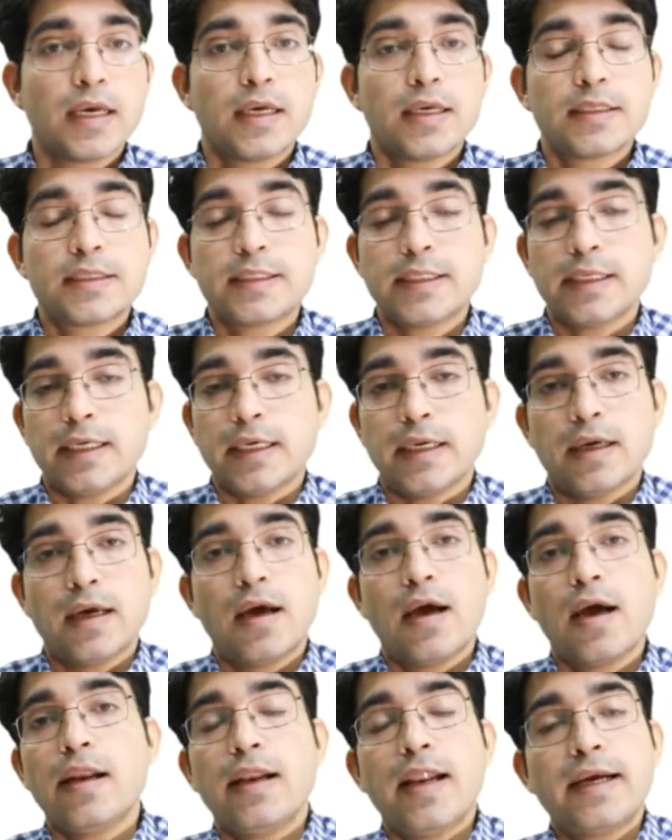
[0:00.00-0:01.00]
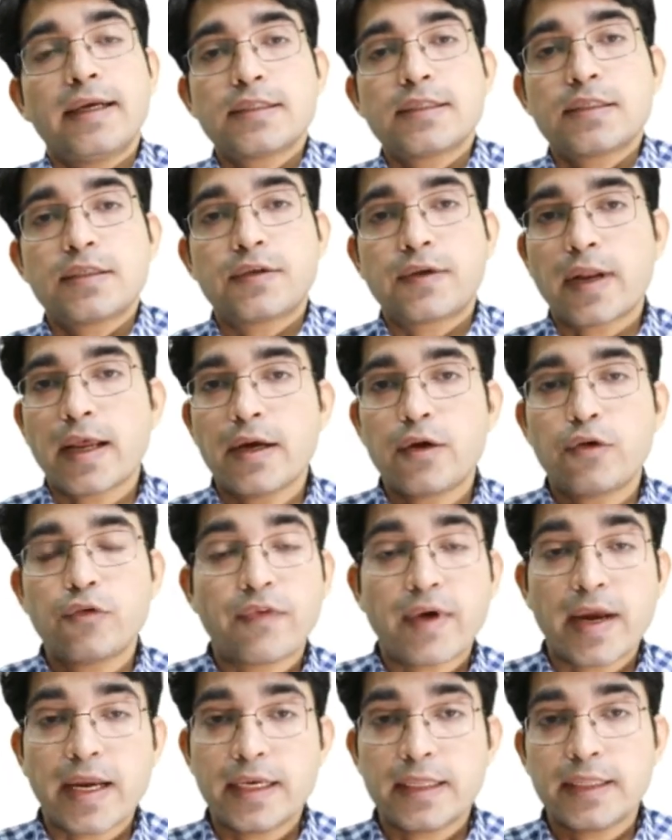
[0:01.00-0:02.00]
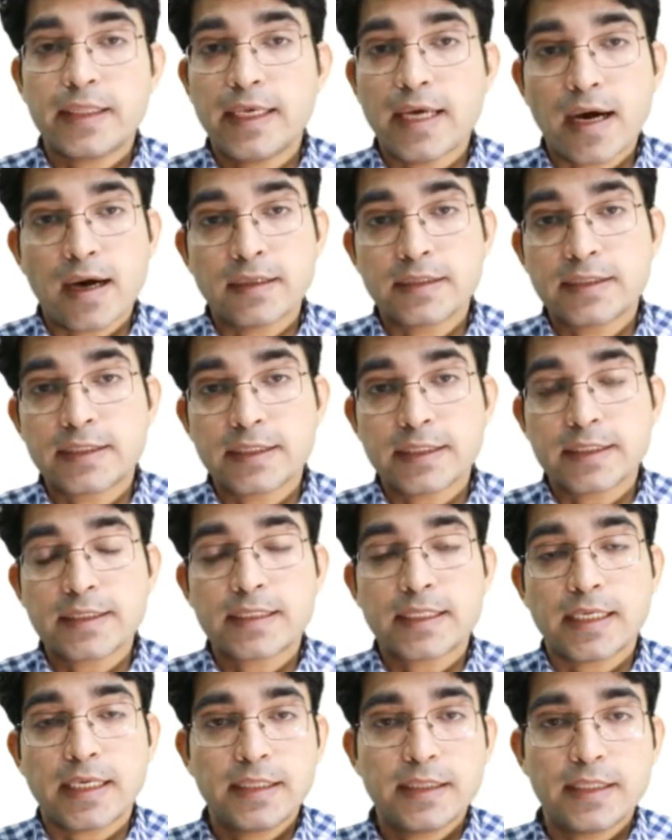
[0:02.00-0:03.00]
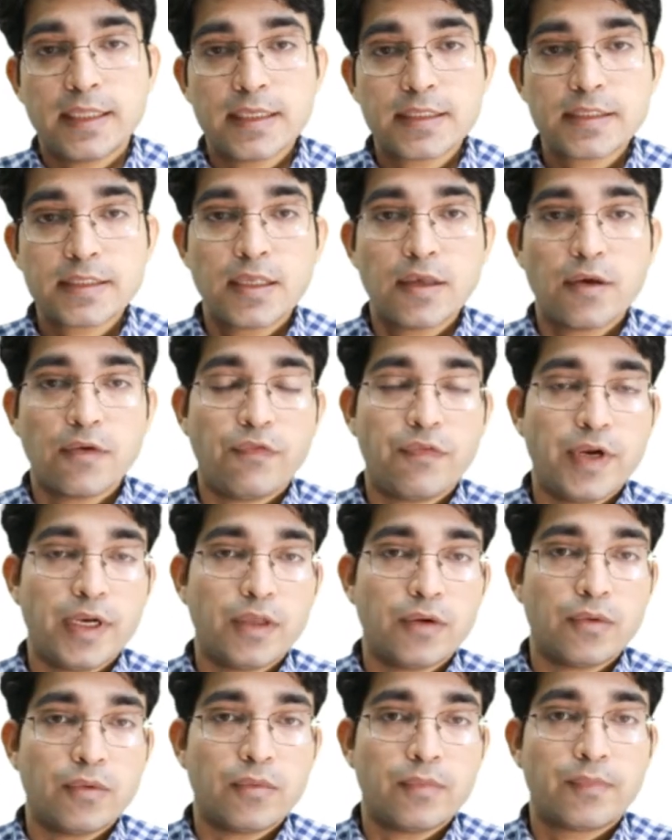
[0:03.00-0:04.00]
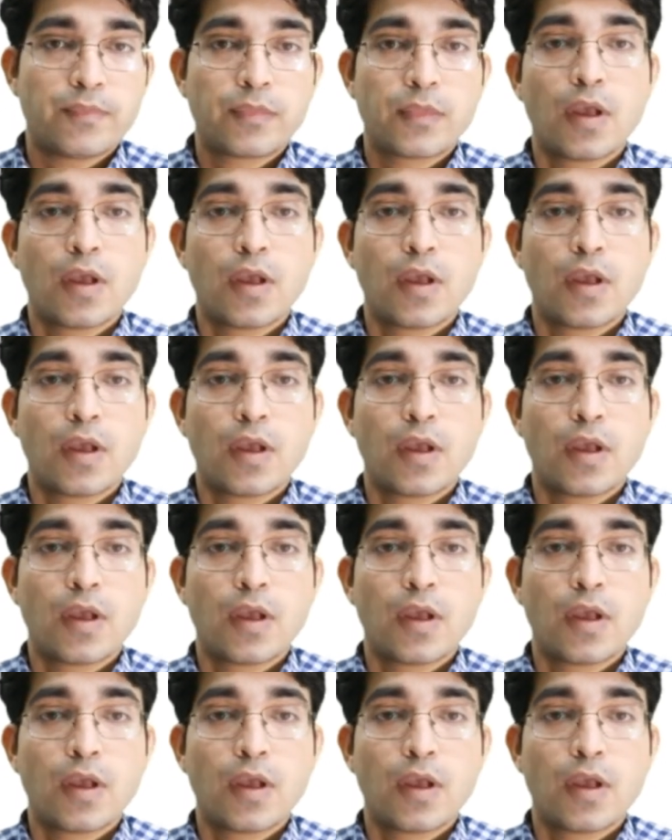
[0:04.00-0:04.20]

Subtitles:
See, let us try to find the answers in this video.